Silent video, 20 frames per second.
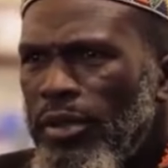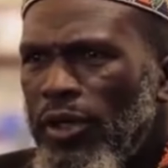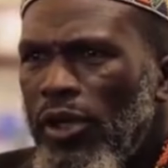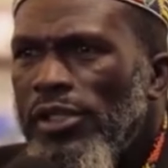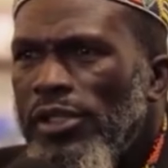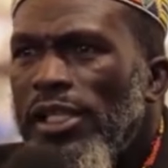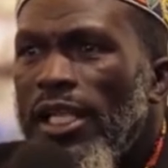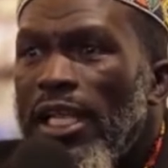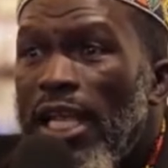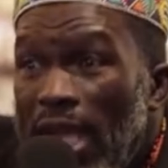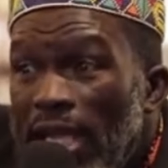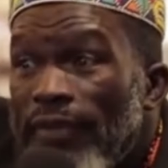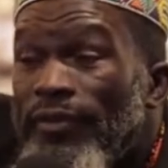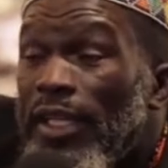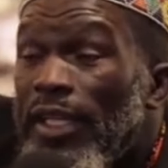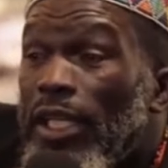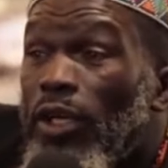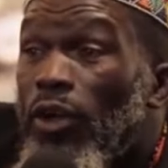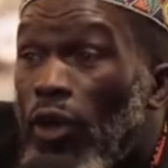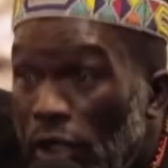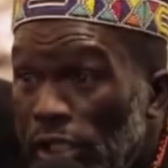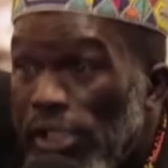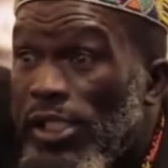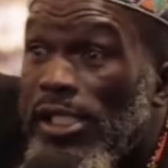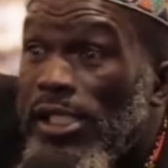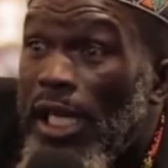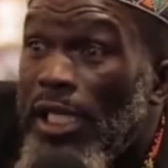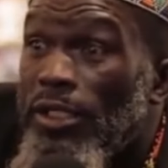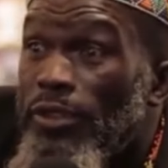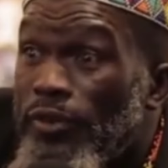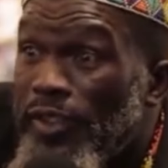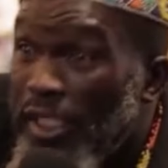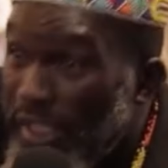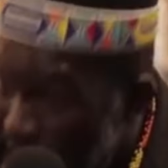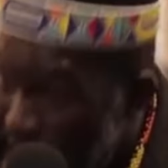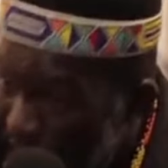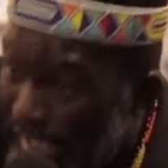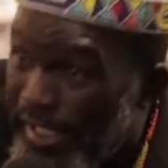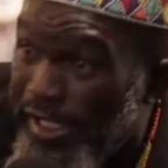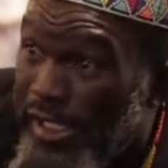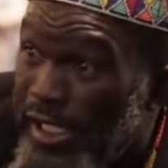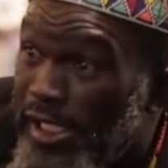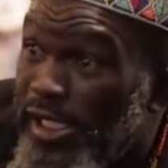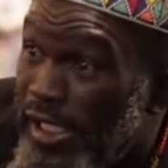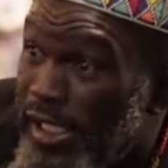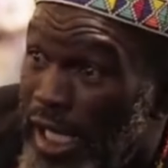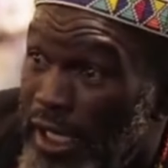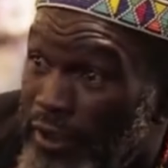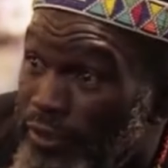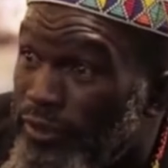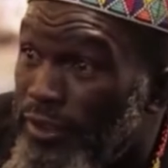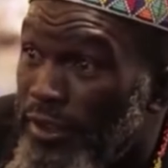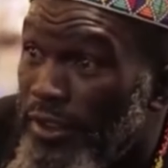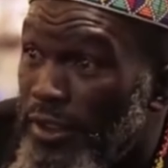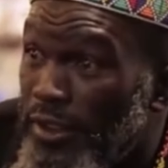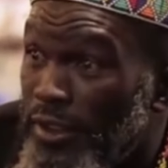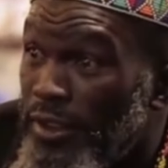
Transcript: Because even the construct of the text itself